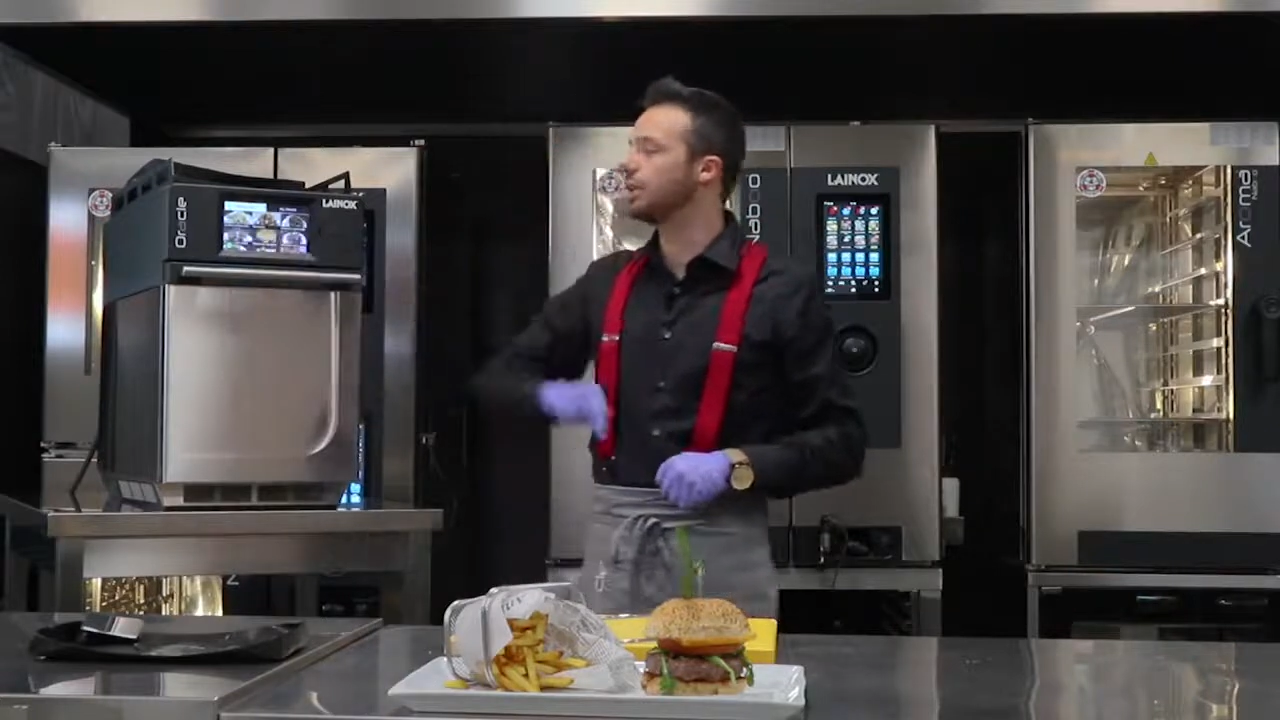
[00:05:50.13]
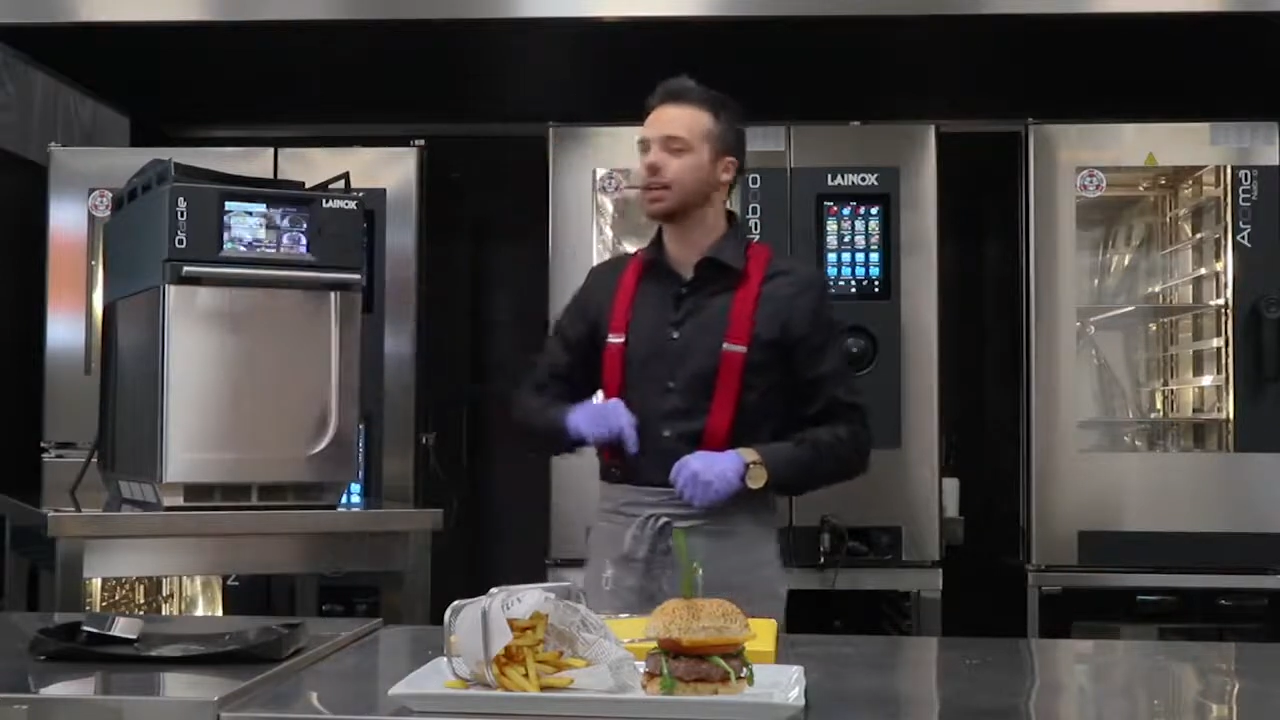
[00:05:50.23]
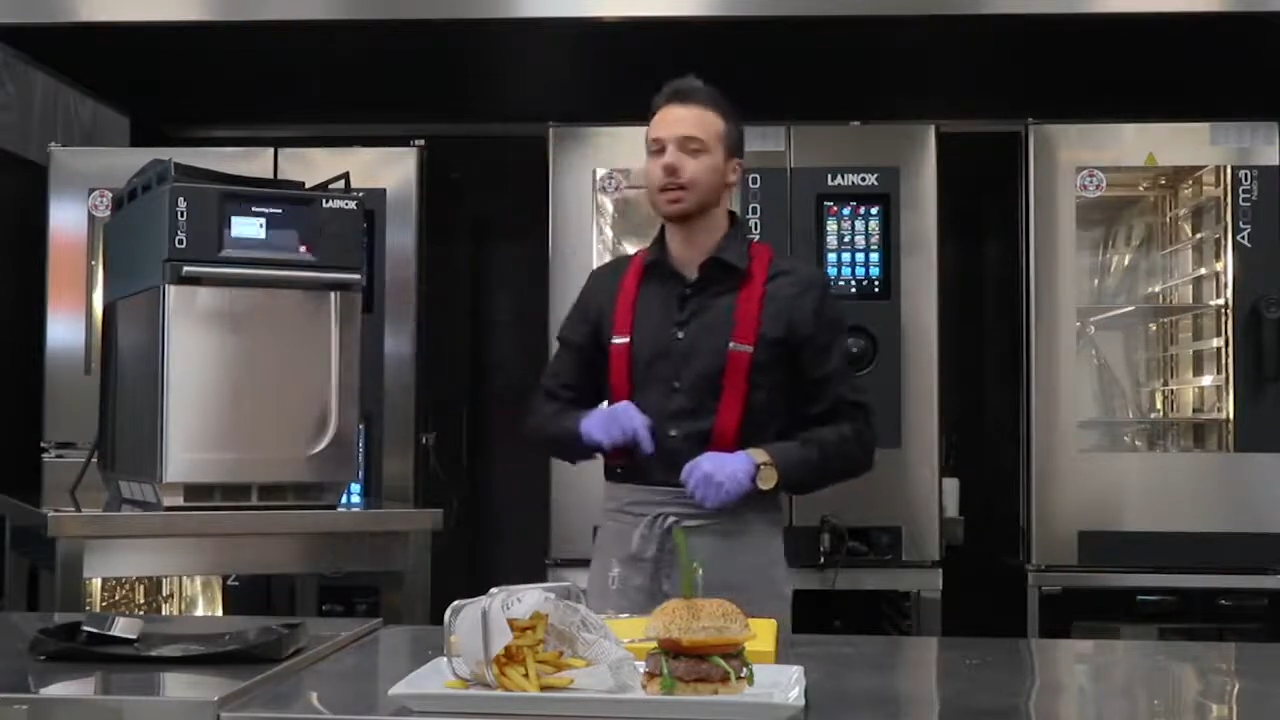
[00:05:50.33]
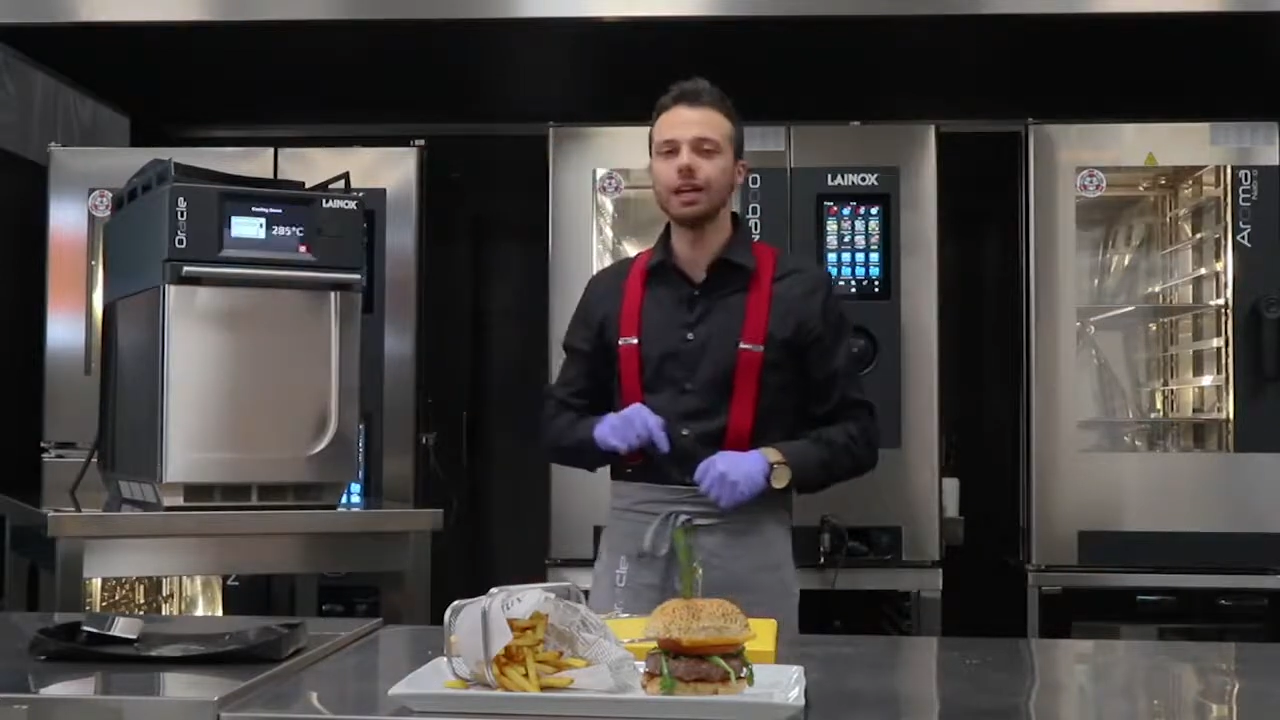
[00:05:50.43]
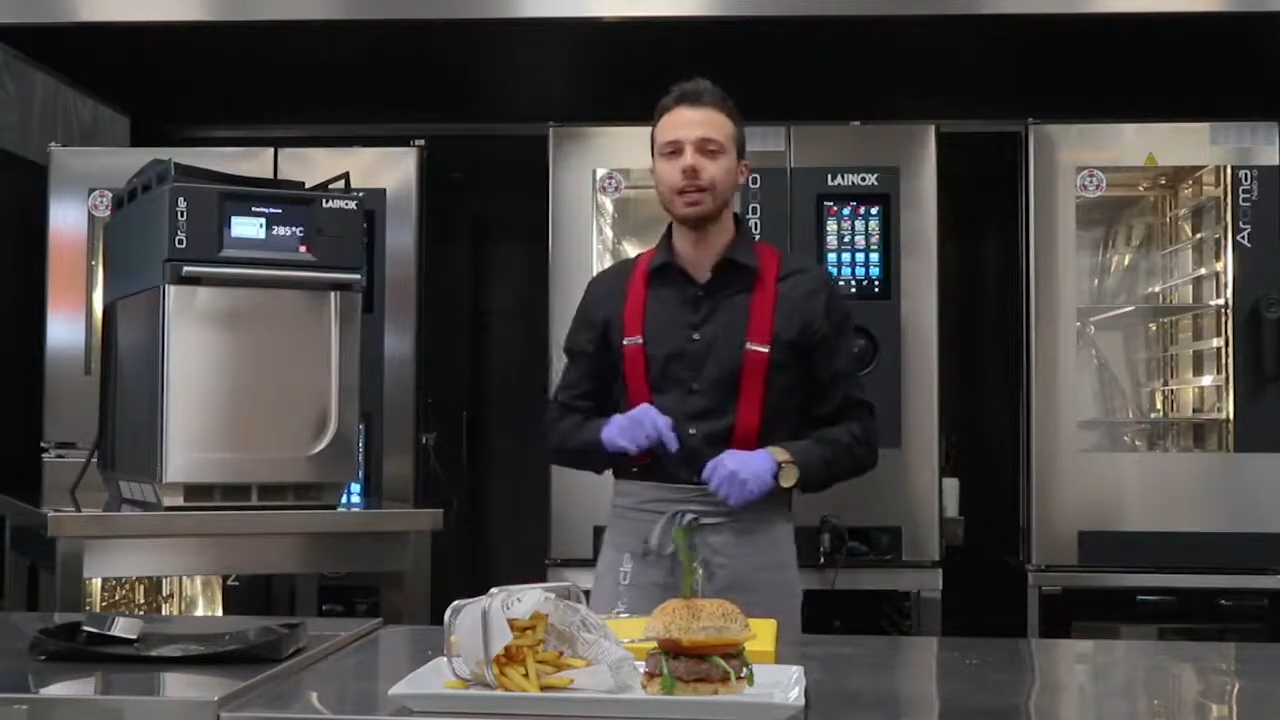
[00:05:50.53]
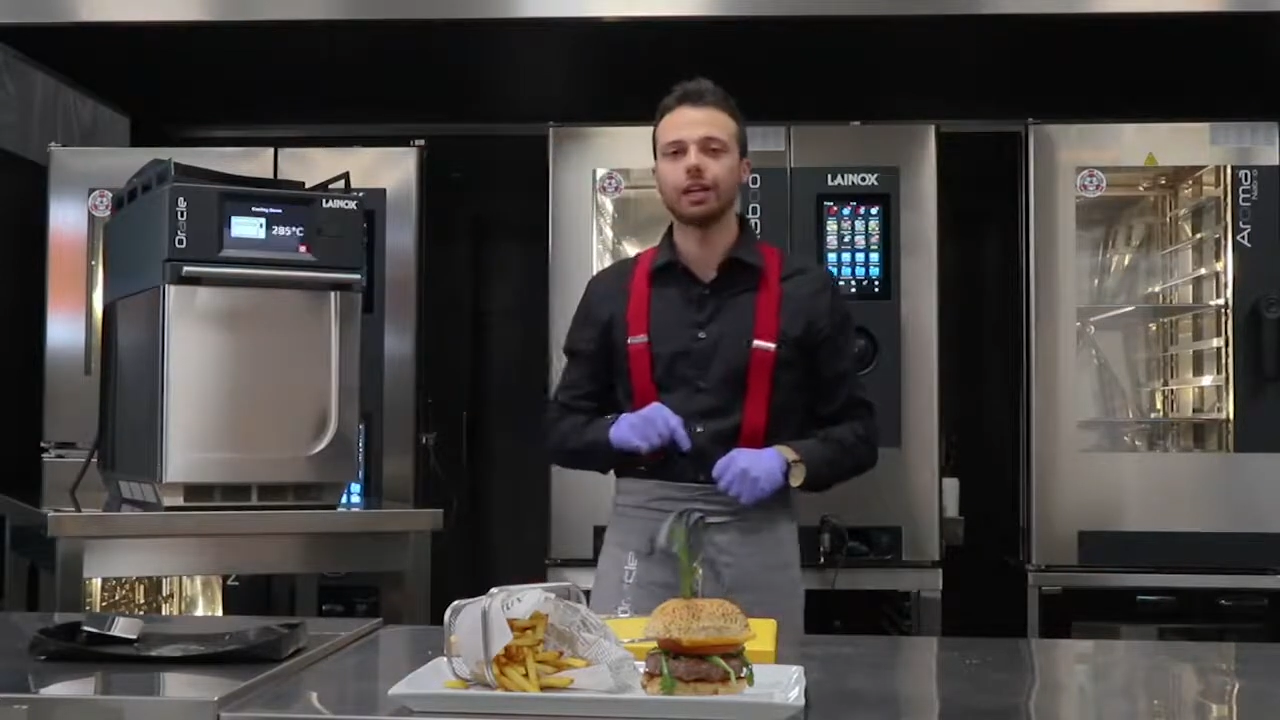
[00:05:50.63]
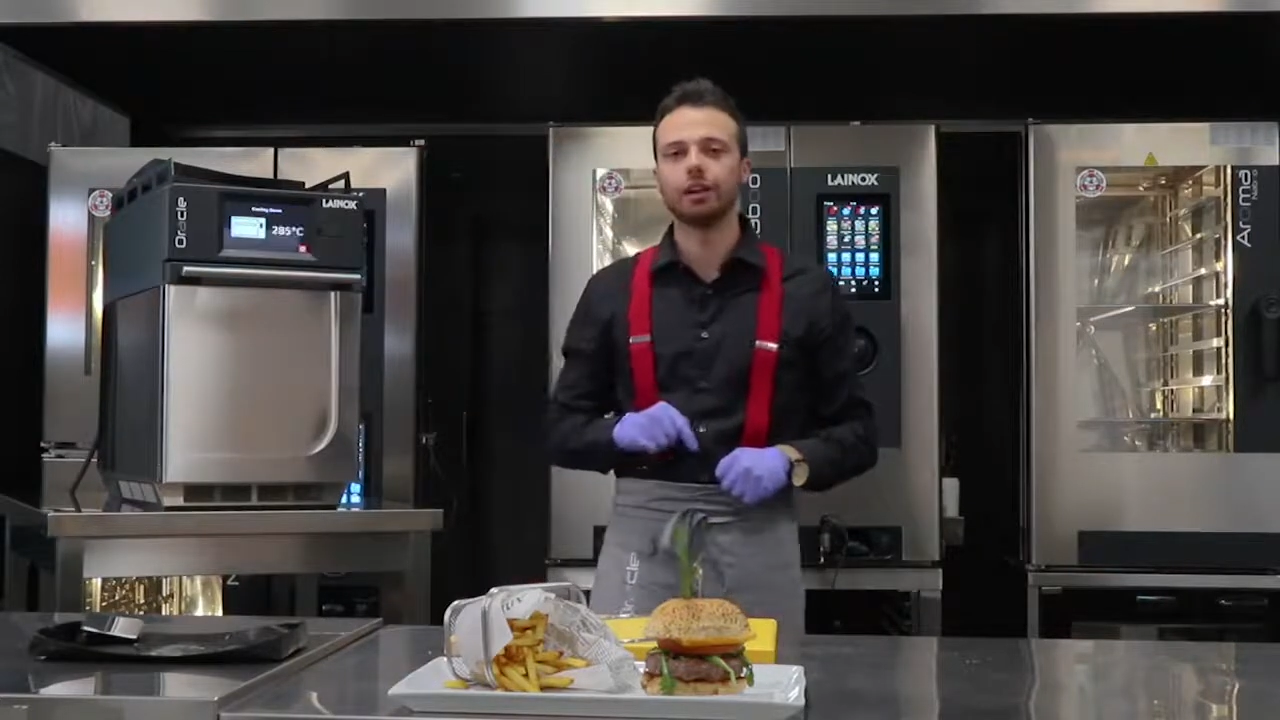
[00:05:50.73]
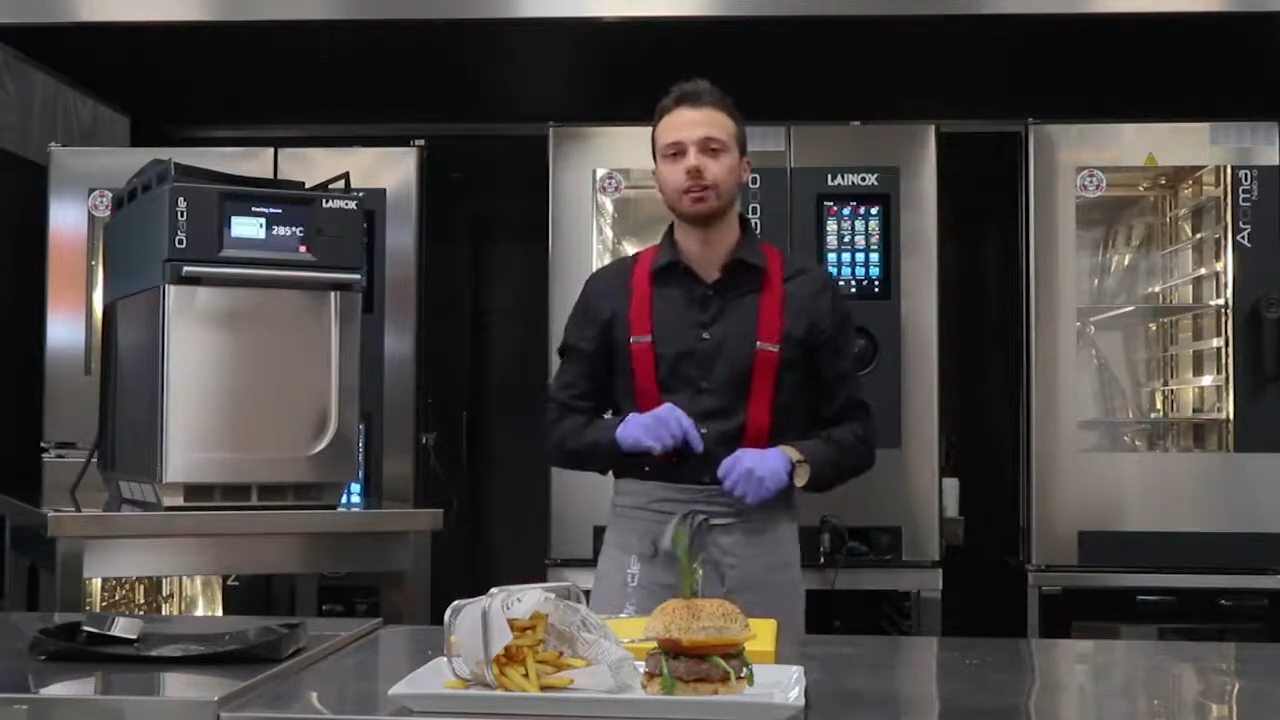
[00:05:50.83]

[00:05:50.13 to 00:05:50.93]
the cleaning,